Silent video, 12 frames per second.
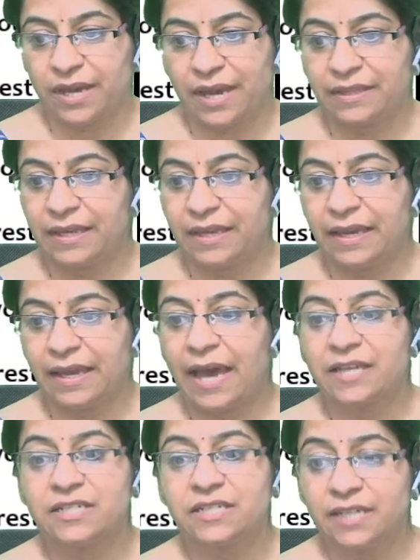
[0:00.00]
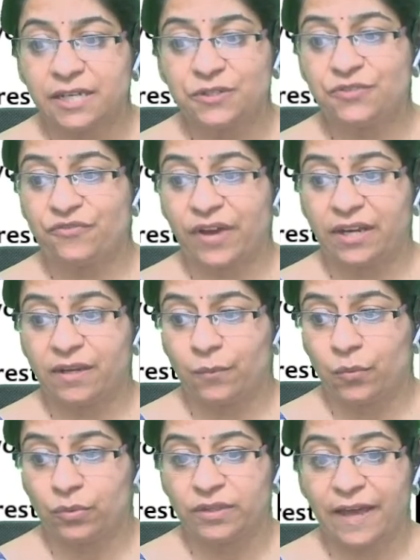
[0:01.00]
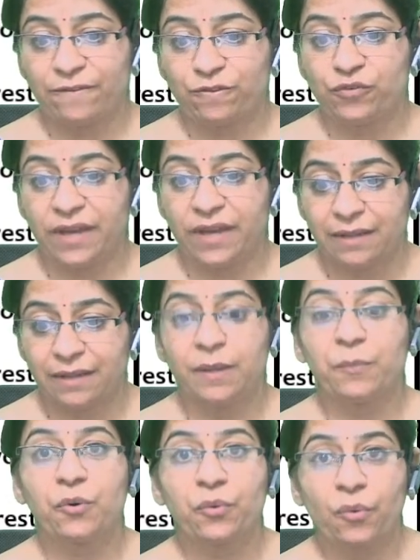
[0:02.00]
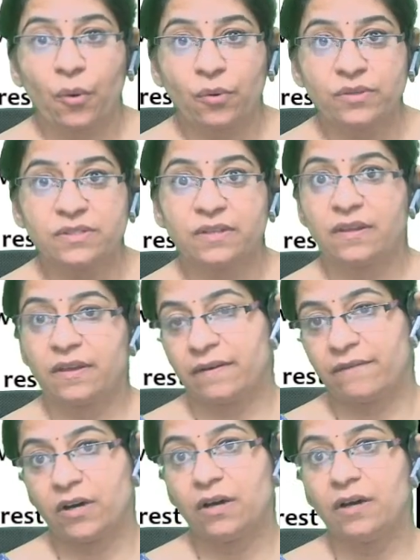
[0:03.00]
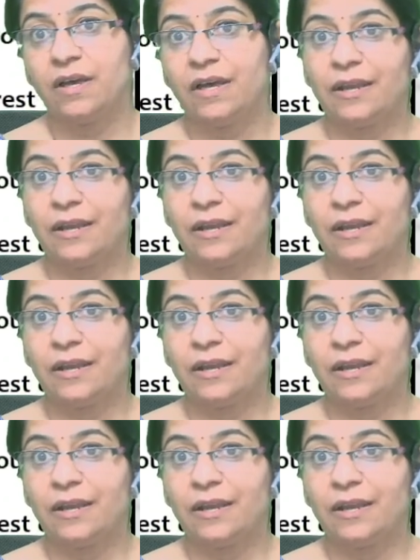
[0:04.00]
and they had yet to find a boat that would help them cross the river. Now,